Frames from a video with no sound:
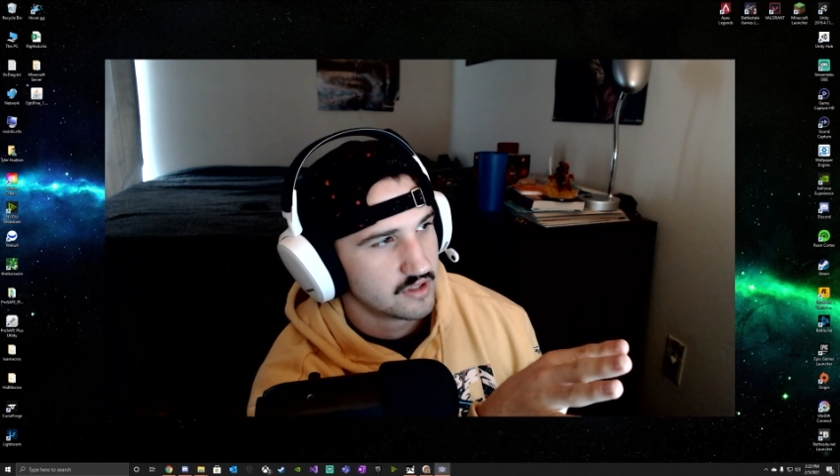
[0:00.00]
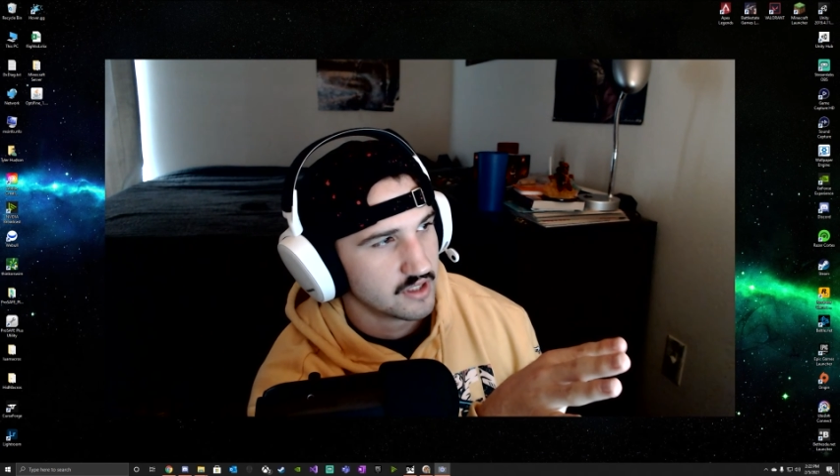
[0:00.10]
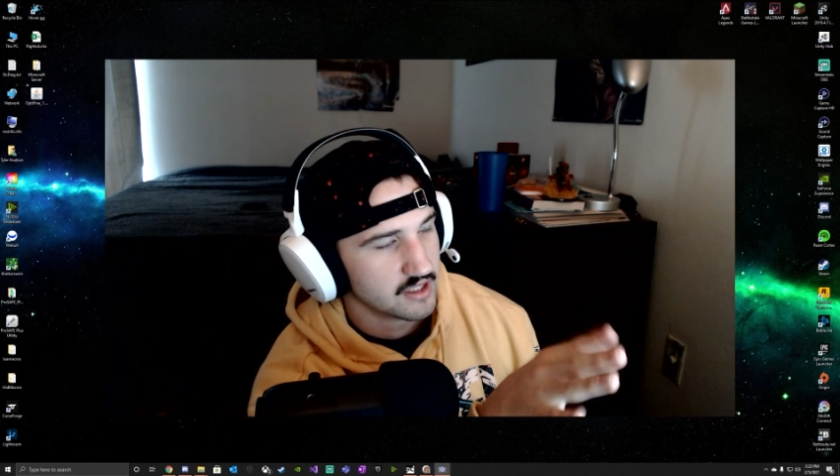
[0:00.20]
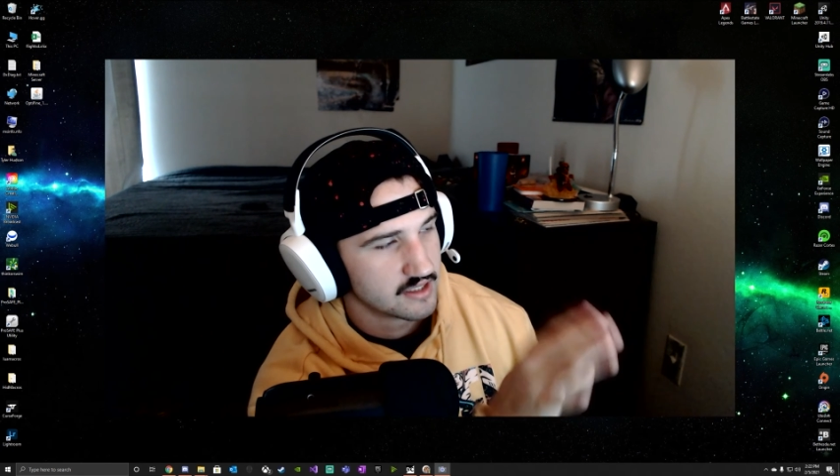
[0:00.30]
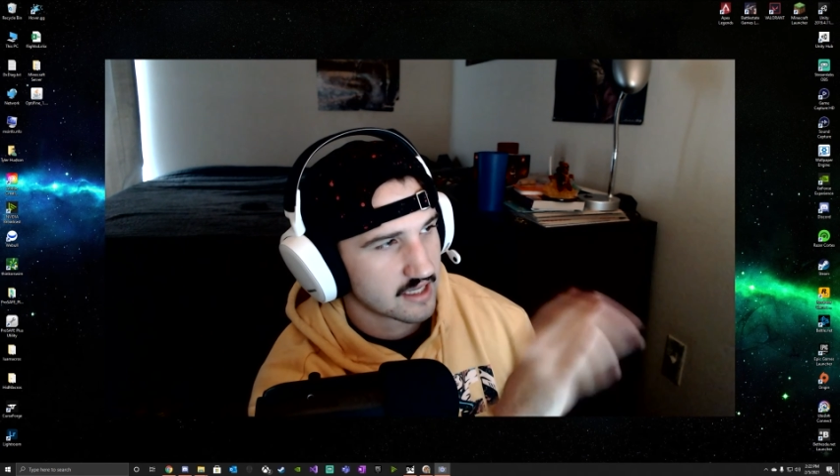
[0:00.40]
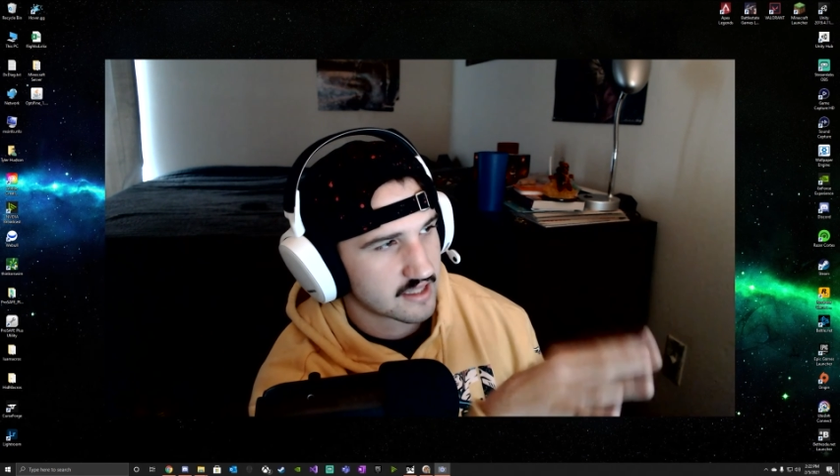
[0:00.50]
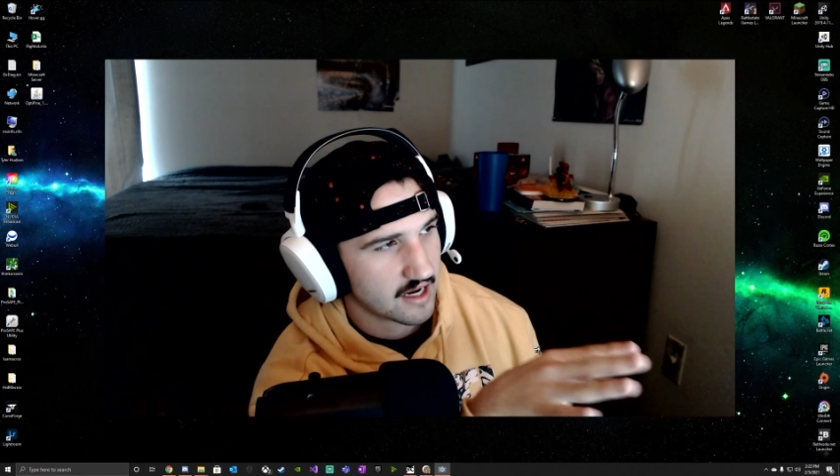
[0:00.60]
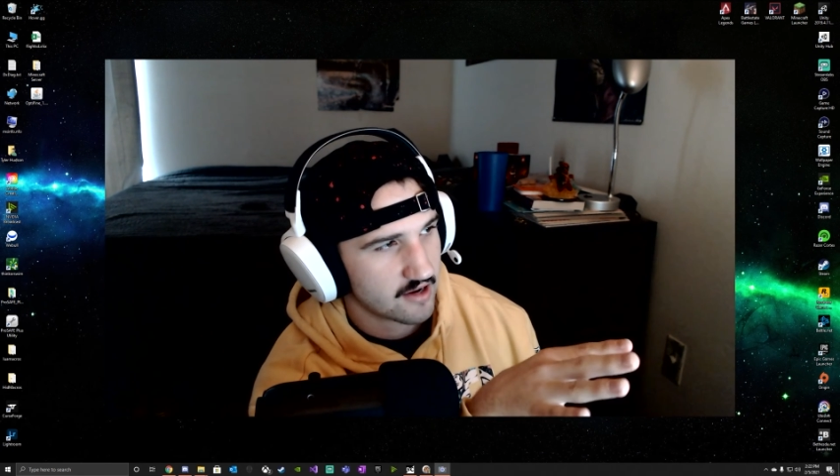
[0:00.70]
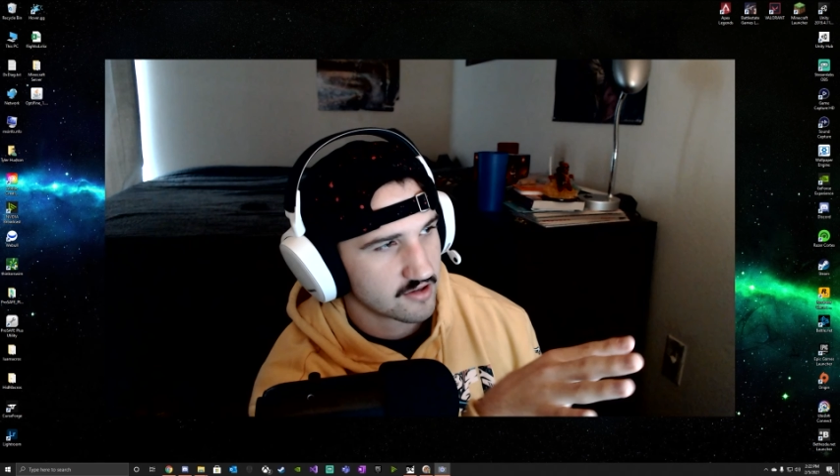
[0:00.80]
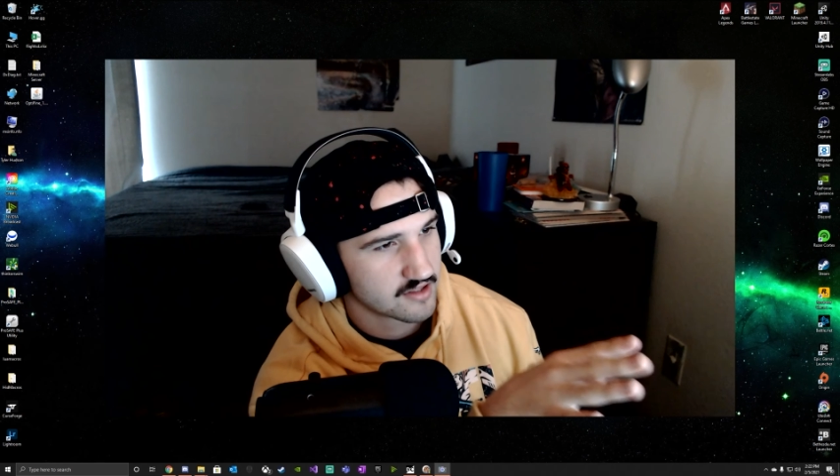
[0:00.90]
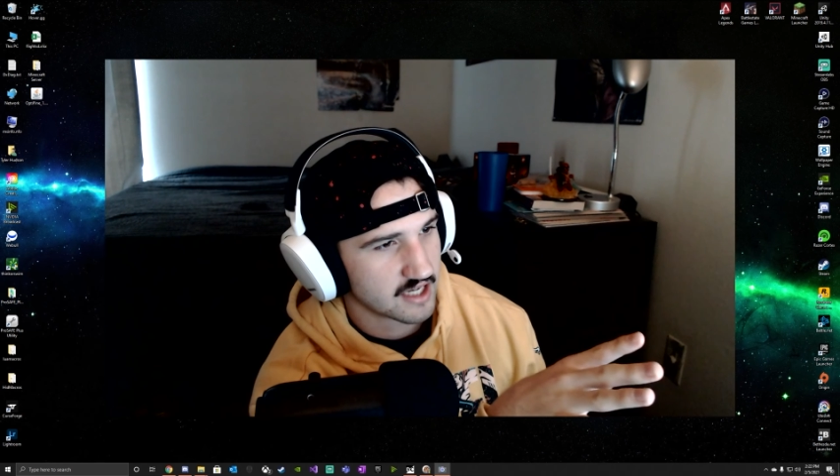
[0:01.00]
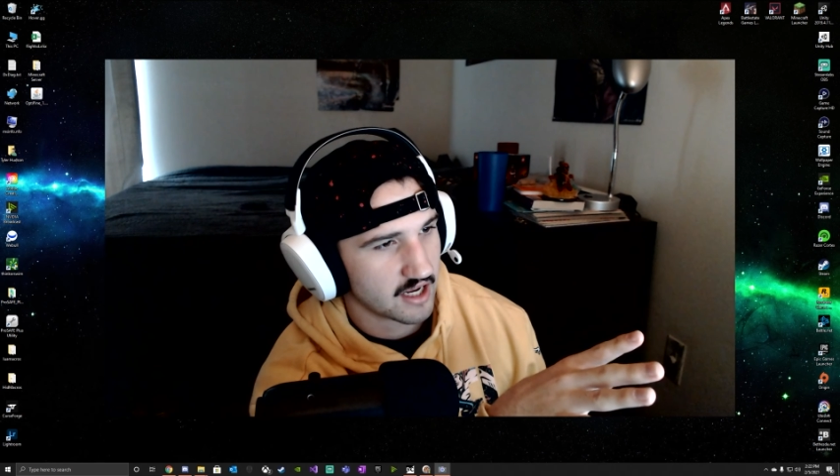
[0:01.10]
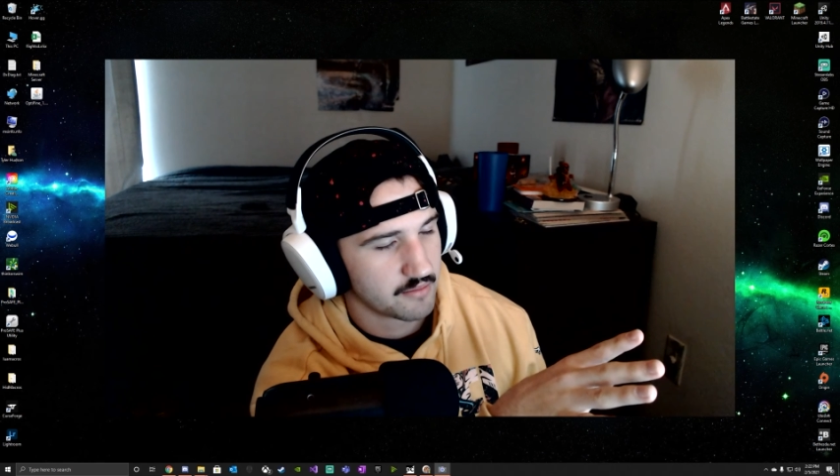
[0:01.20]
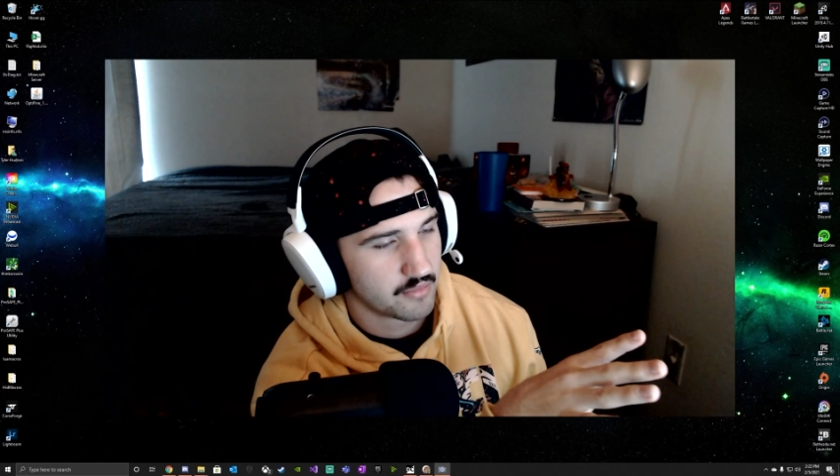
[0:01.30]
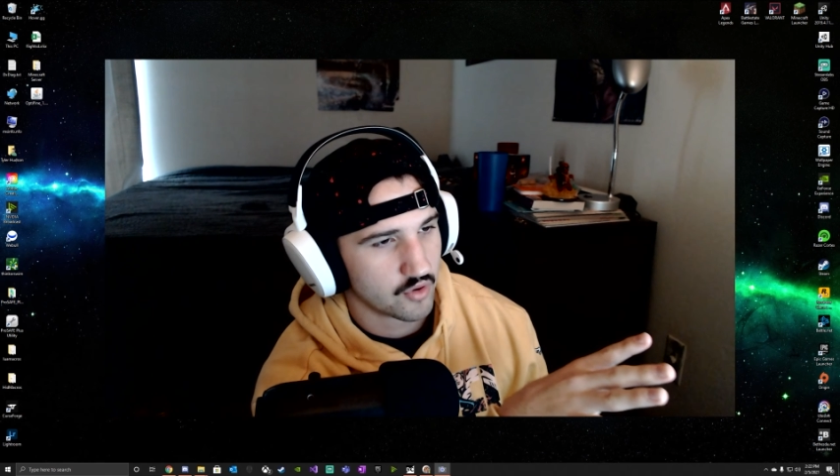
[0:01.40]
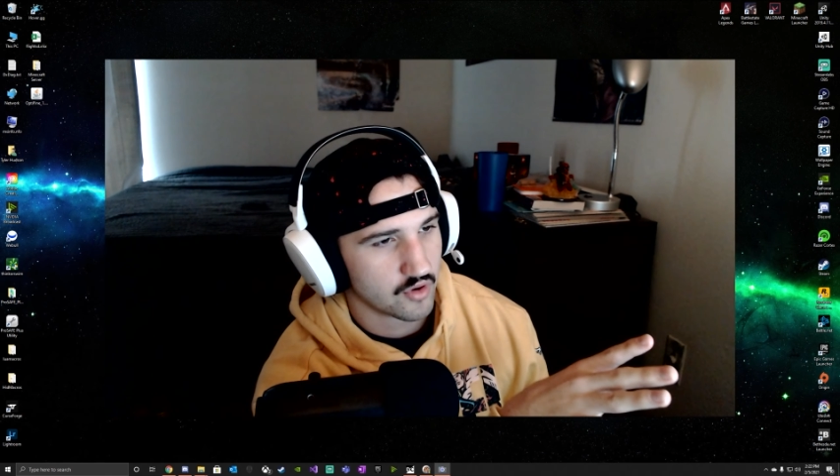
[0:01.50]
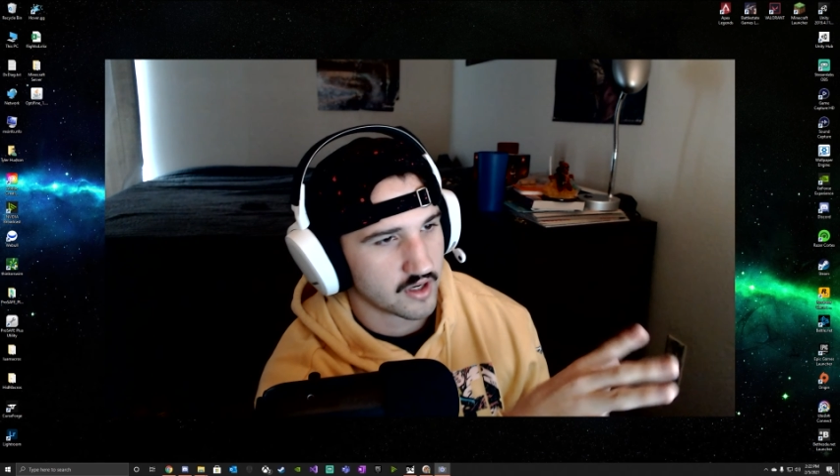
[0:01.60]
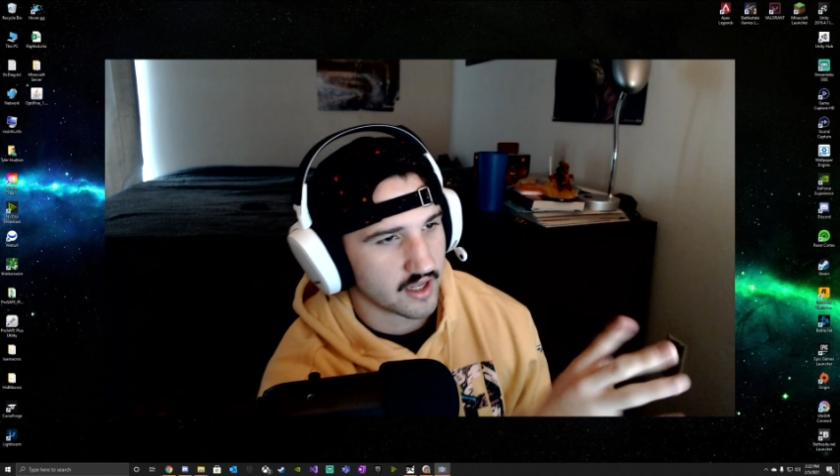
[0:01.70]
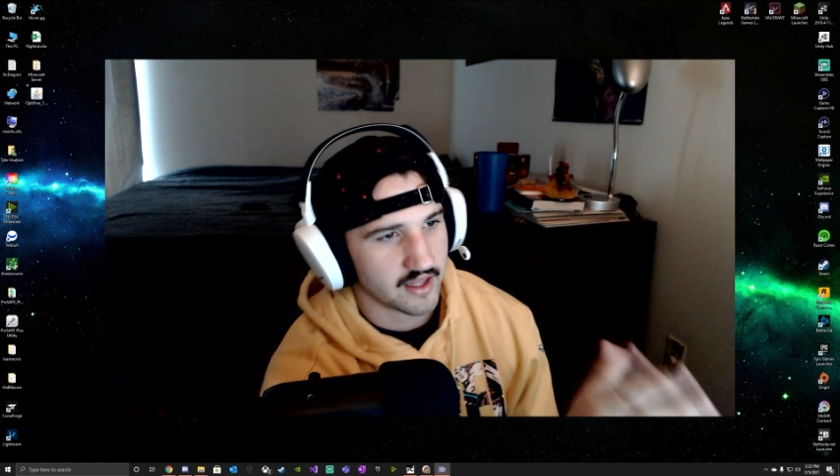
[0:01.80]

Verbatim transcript: the death counter and soundboard,